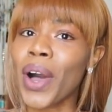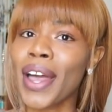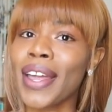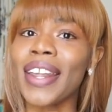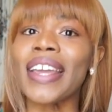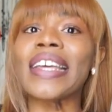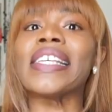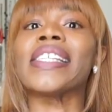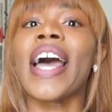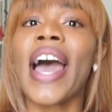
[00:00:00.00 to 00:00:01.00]
1
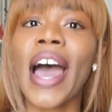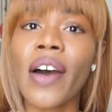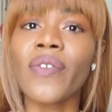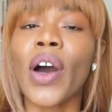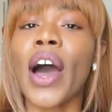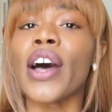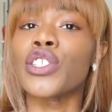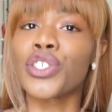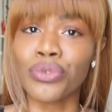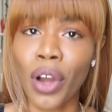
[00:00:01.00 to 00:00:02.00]
is have a
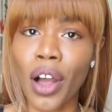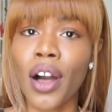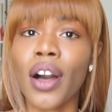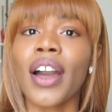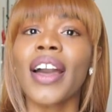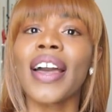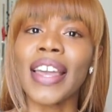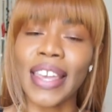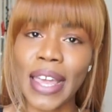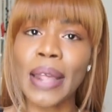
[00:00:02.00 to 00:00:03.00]
strong
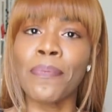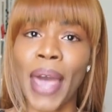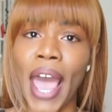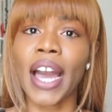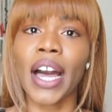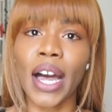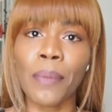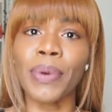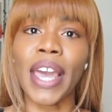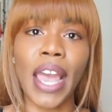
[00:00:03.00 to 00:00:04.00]
get back
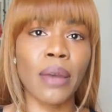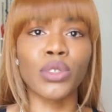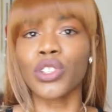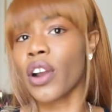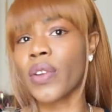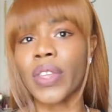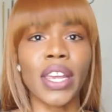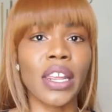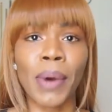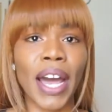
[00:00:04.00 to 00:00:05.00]
up game, stronger than
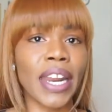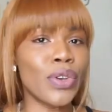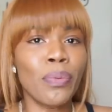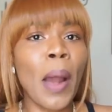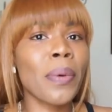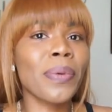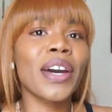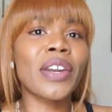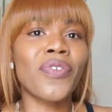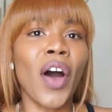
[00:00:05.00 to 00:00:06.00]
anybody. You're probably
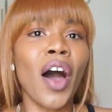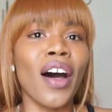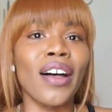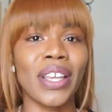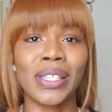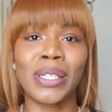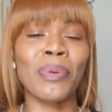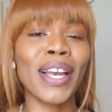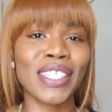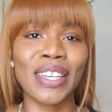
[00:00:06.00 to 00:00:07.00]
gonna fall,
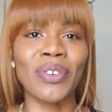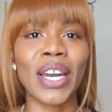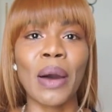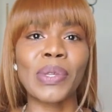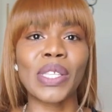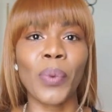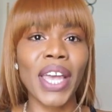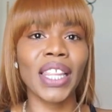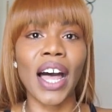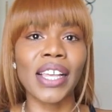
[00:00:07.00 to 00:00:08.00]
especially when it comes to
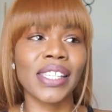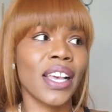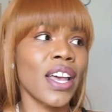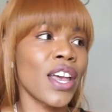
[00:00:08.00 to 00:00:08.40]
weight loss.